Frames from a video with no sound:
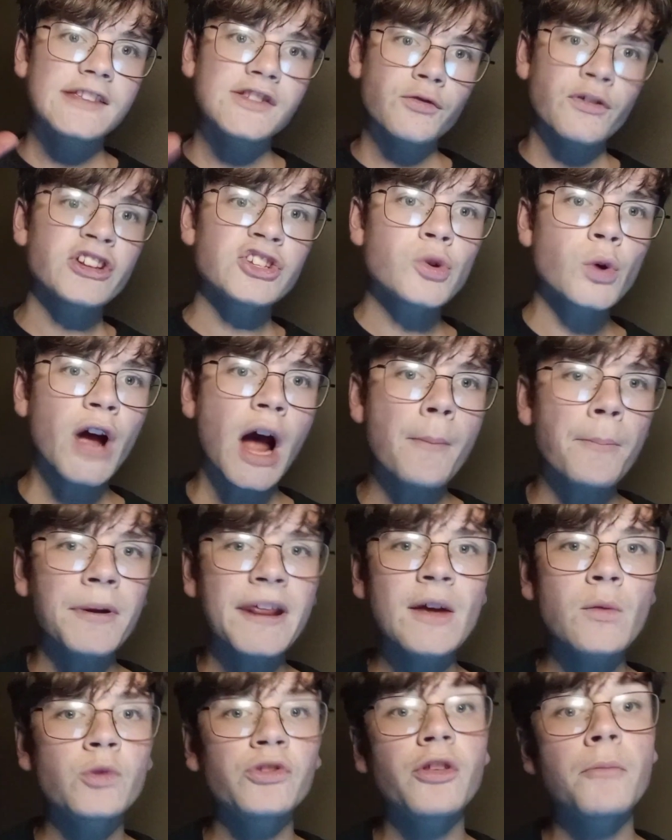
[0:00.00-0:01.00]
Its original
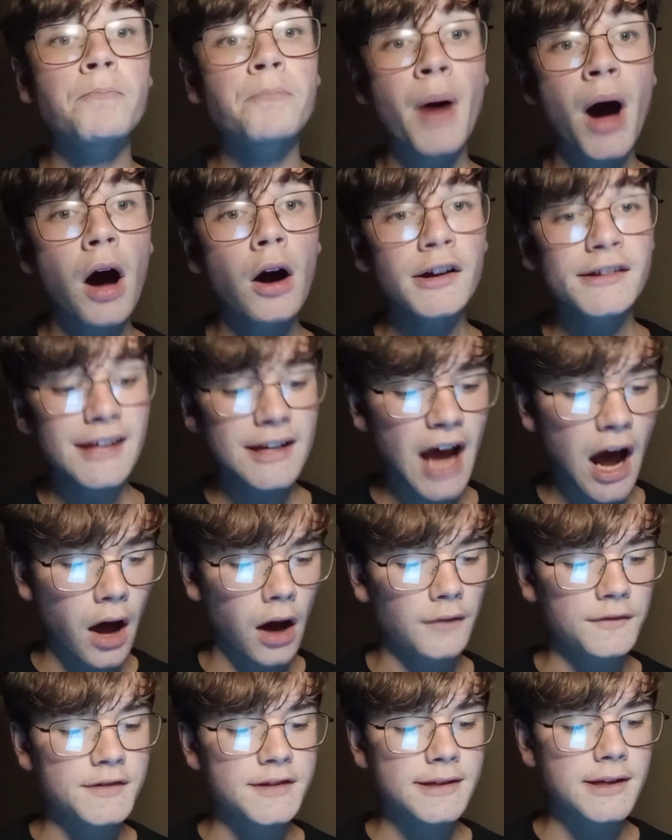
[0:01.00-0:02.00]
company was the Berks and
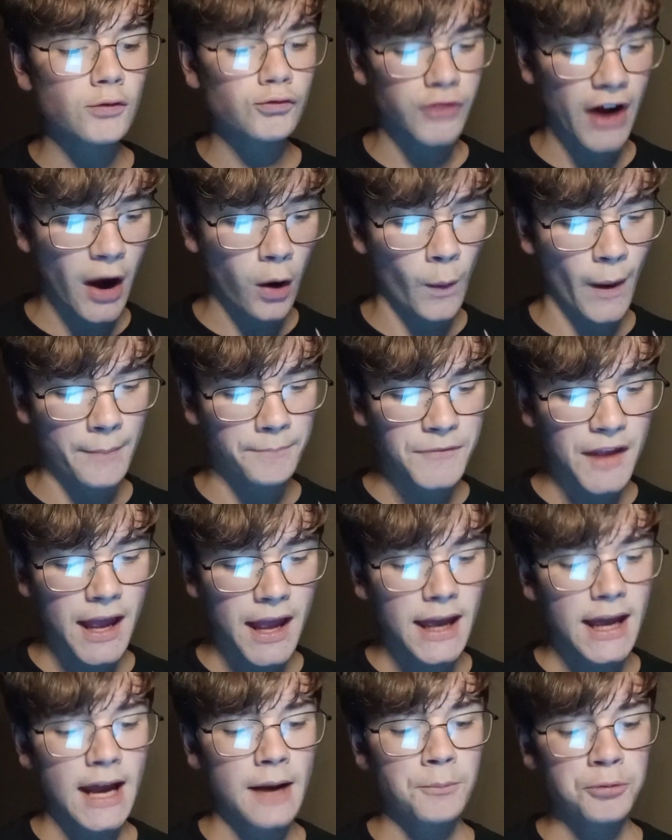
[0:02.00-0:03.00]
Hants Railway,
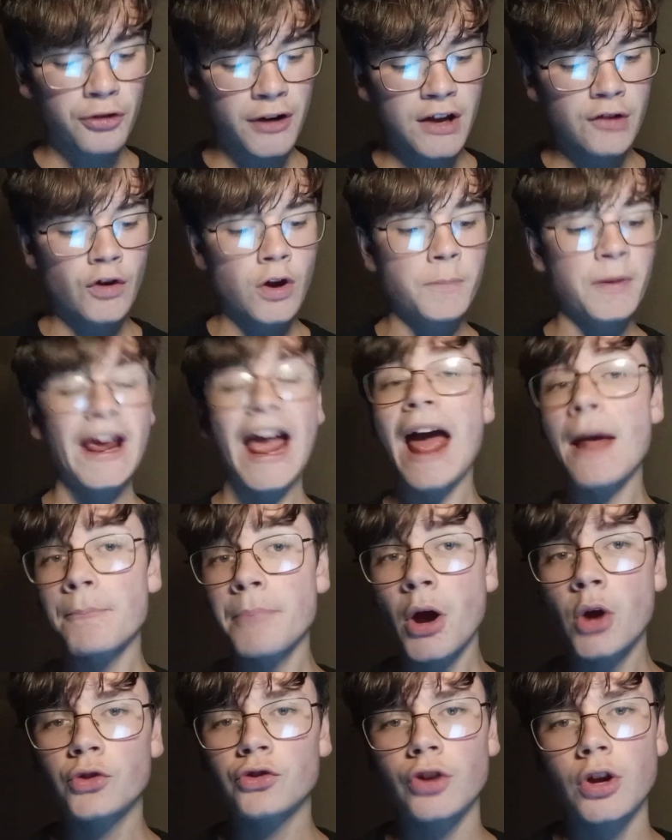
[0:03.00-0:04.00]
and pre-grouping
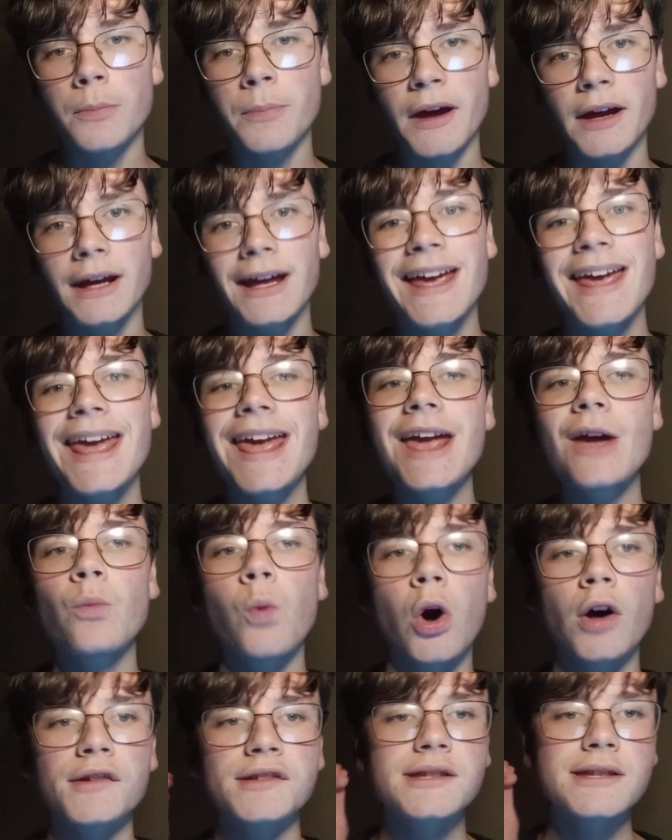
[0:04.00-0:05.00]
and post-grouping,
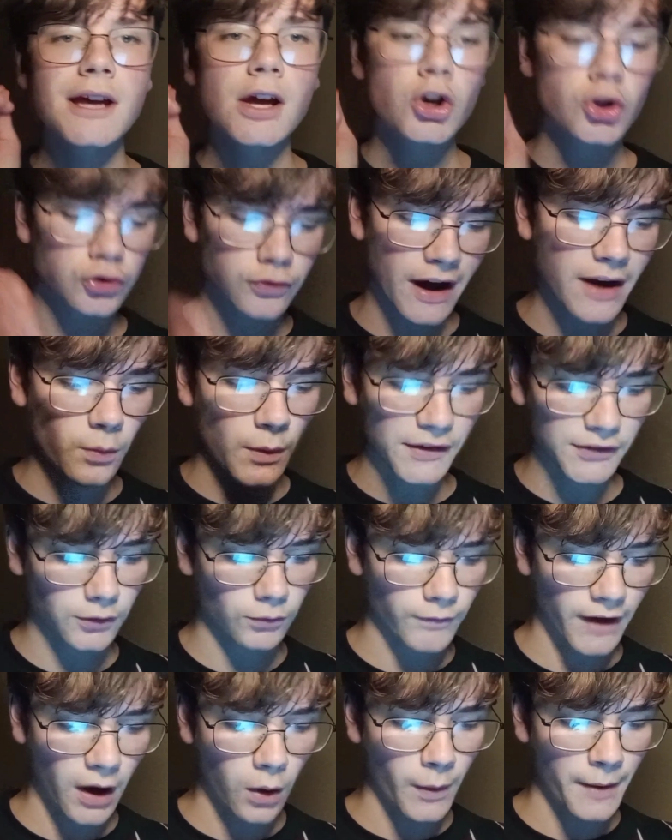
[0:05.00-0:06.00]
it was Great
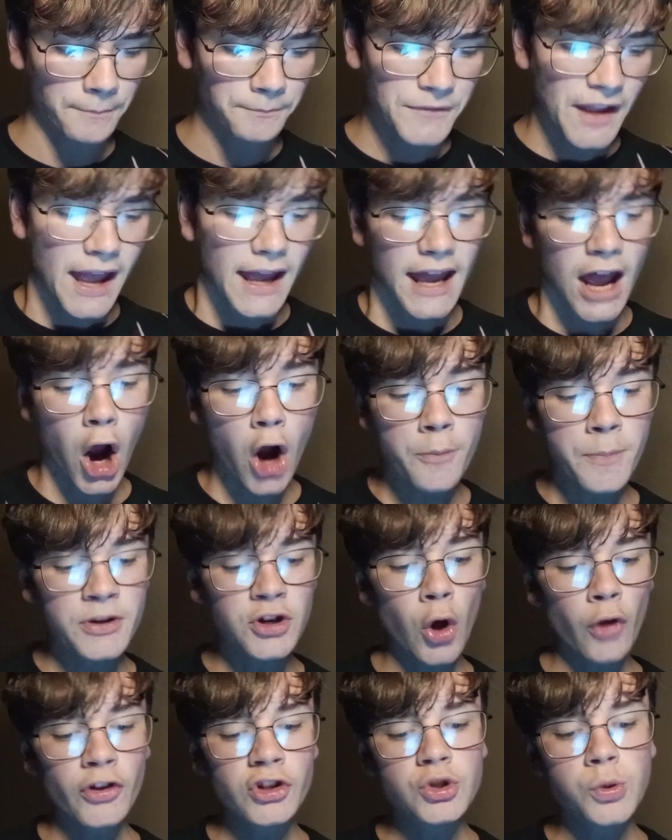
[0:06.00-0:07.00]
Western Railway. It
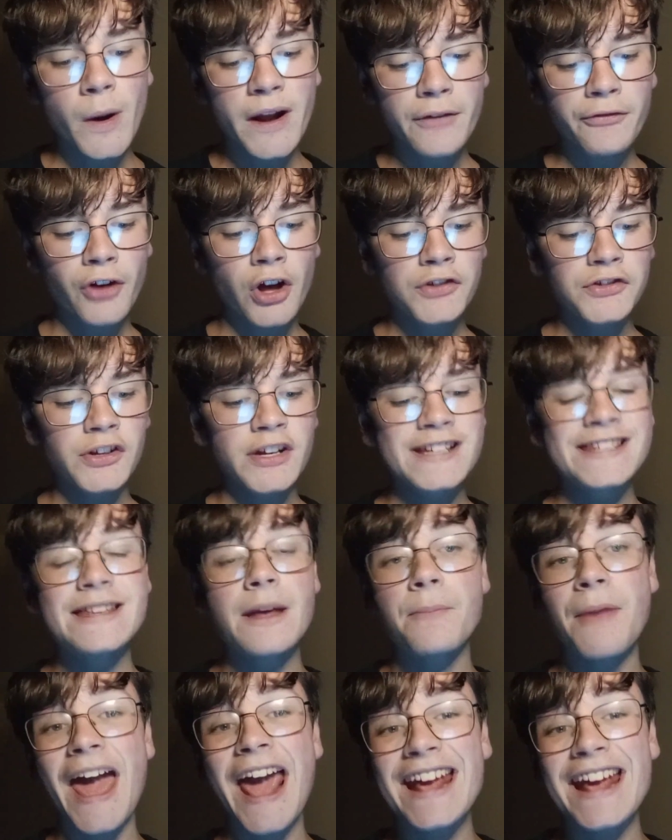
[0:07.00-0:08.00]
opened on the 21st of
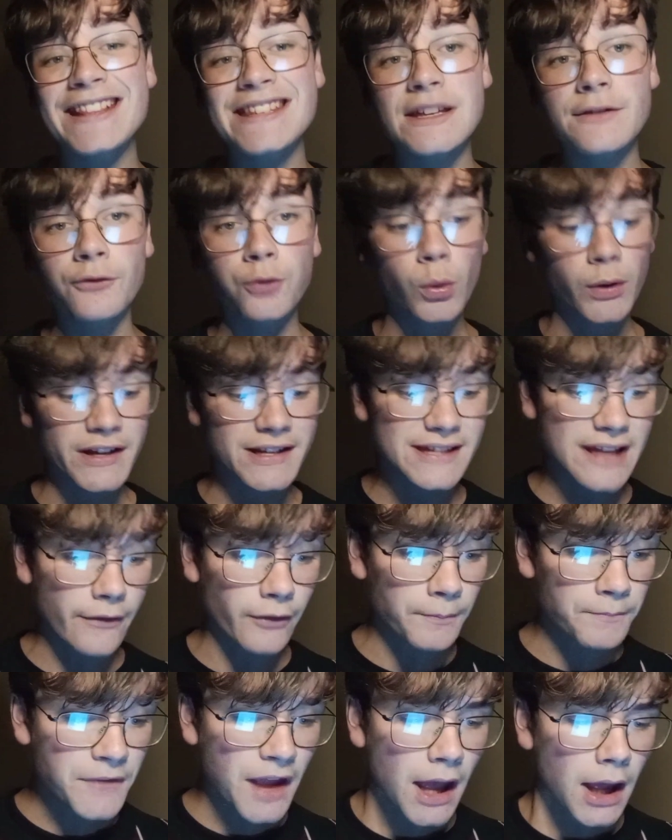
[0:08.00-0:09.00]
December
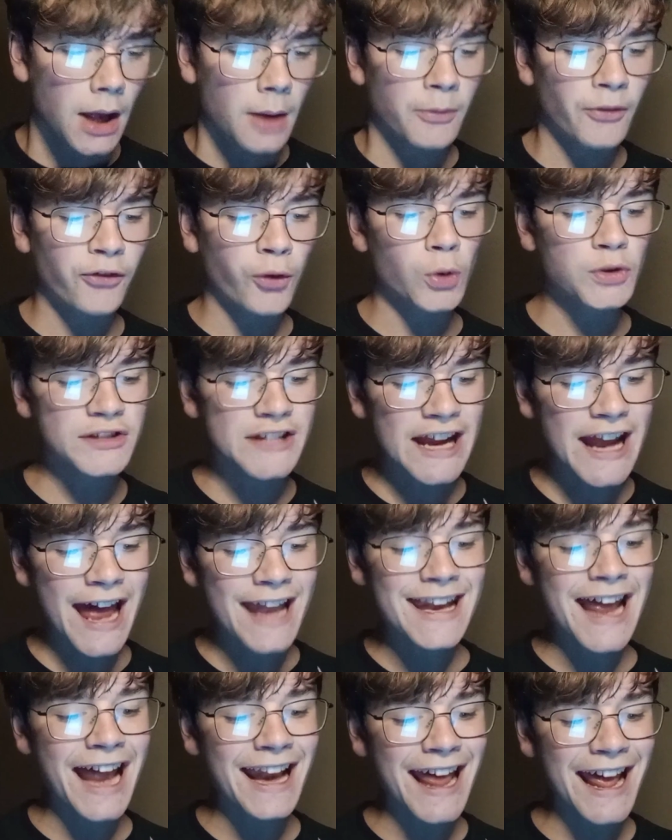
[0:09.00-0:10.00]
1847, before
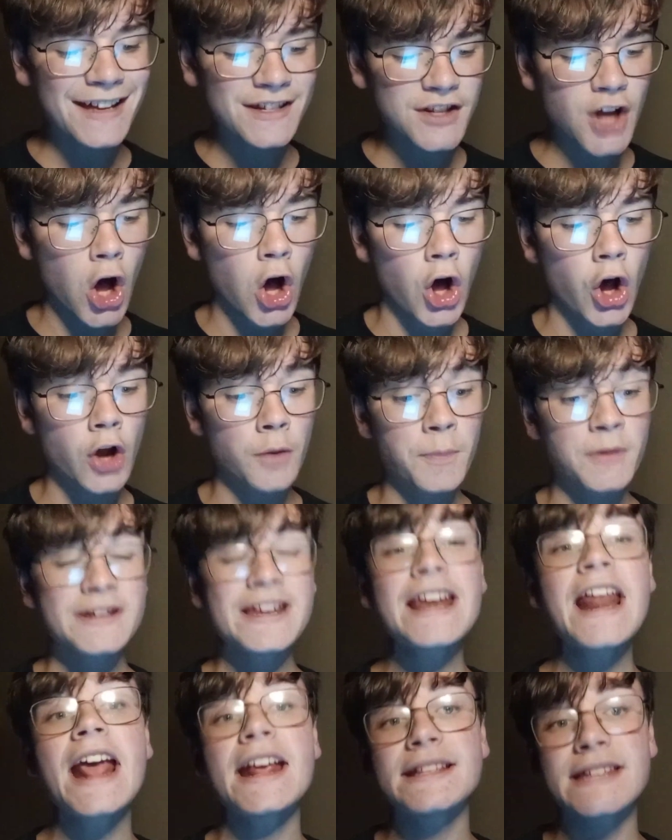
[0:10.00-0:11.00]
DN and SR
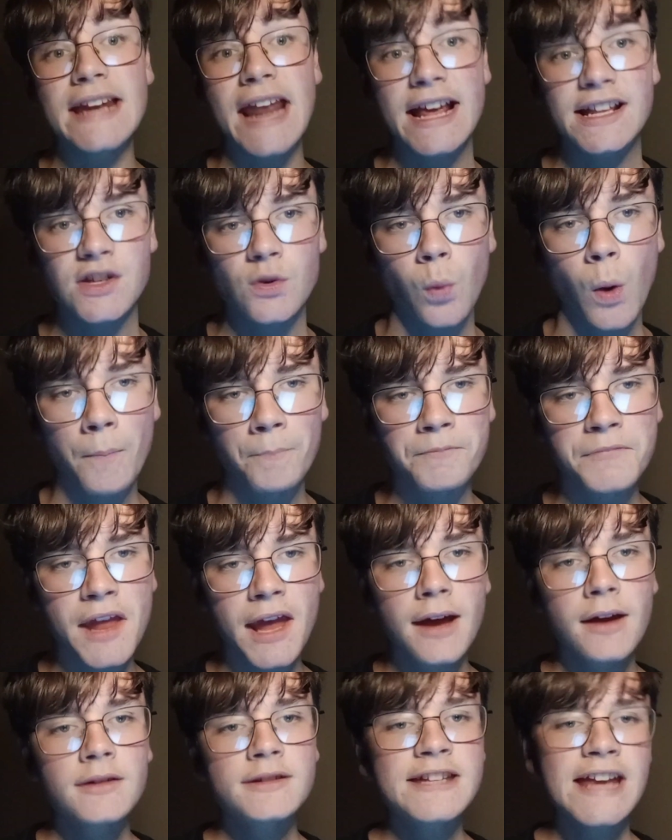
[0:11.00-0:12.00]
opened in
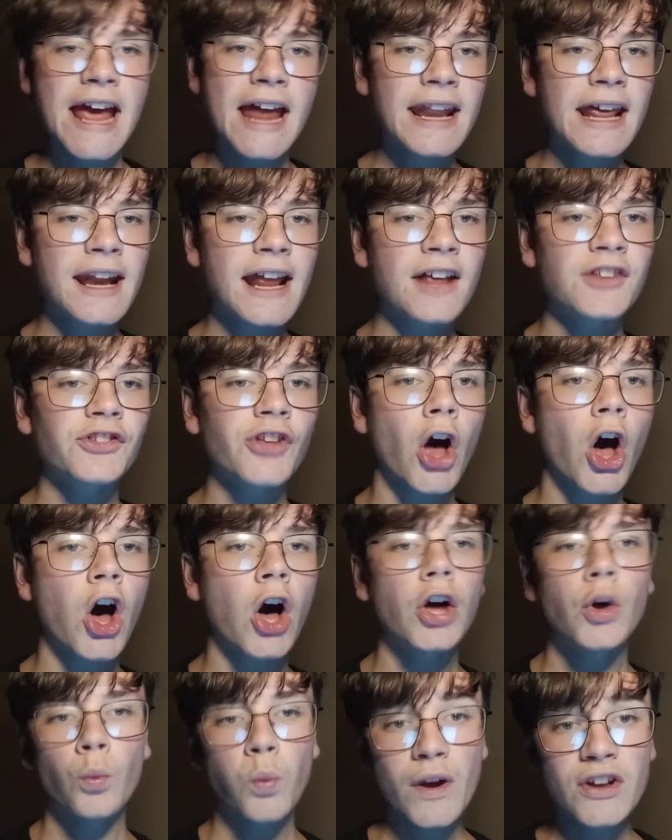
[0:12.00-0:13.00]
1881. DN and
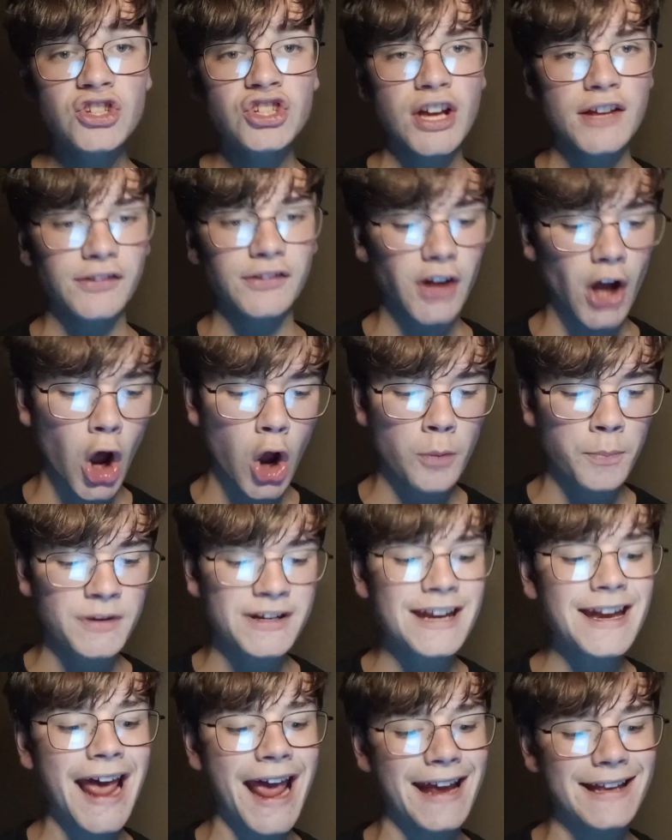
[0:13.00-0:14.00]
SR Winchester
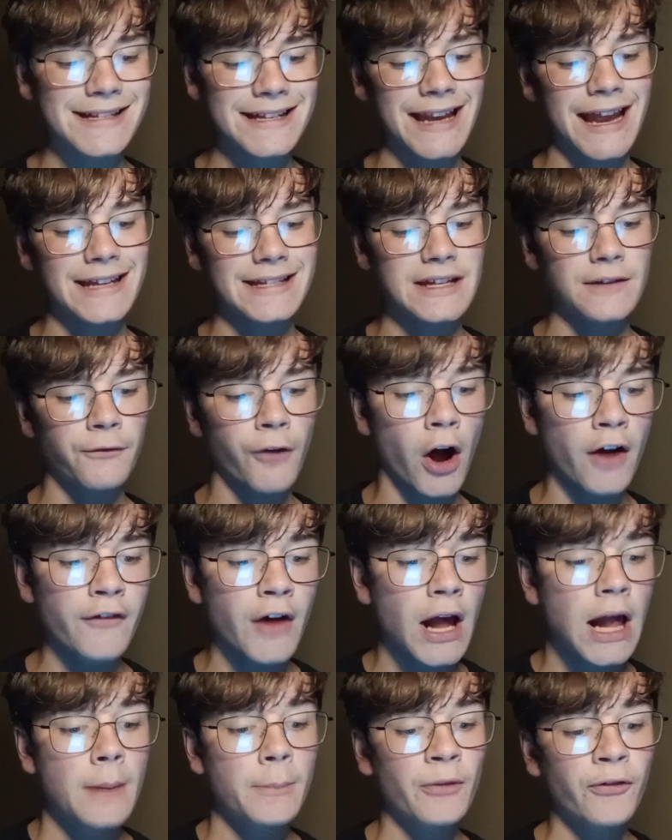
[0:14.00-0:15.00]
opened in
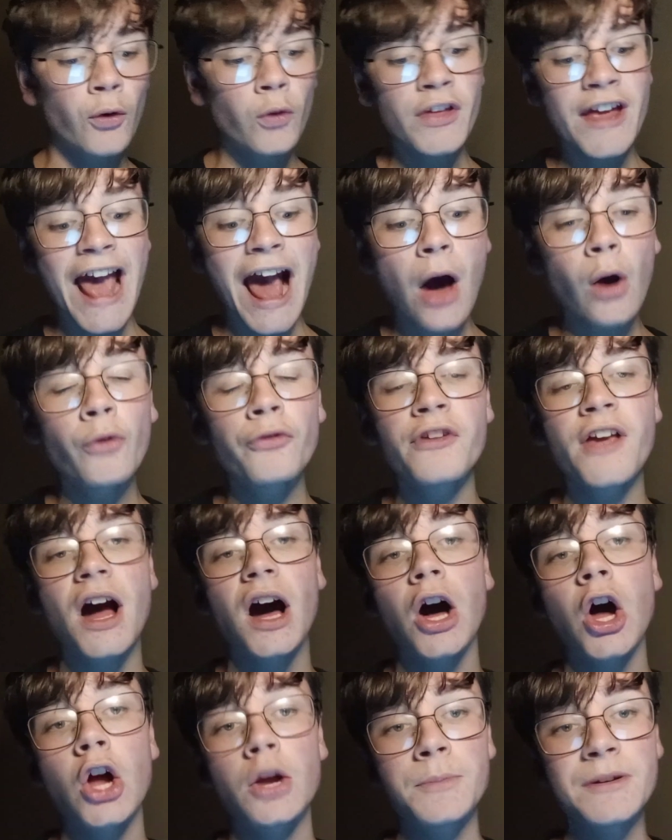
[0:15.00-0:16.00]
1885, before the
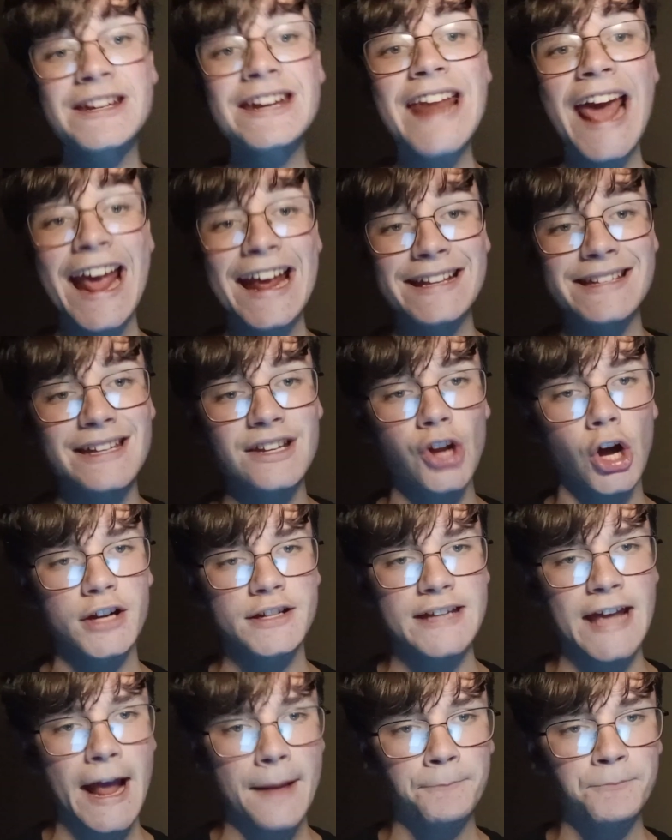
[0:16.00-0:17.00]
LVR opened in
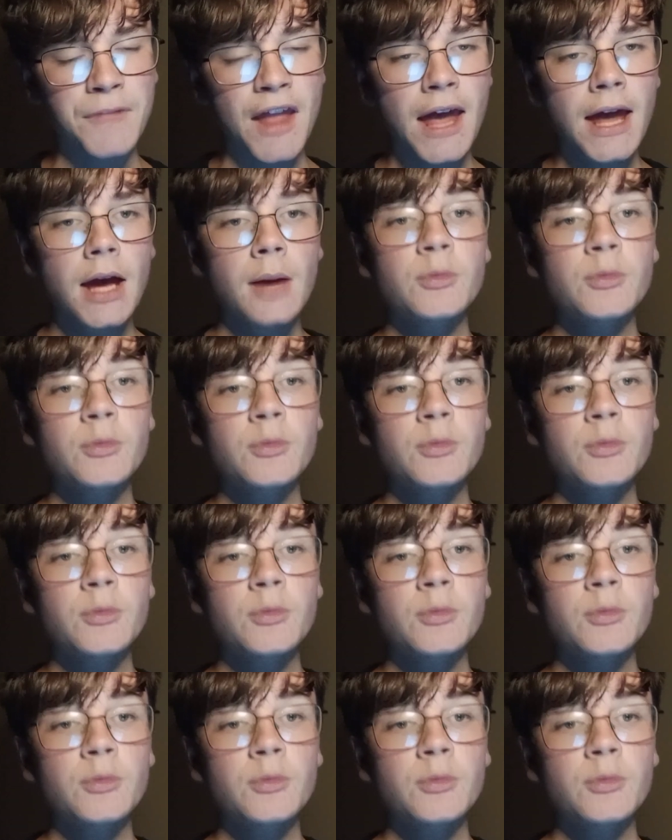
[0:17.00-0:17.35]
1898.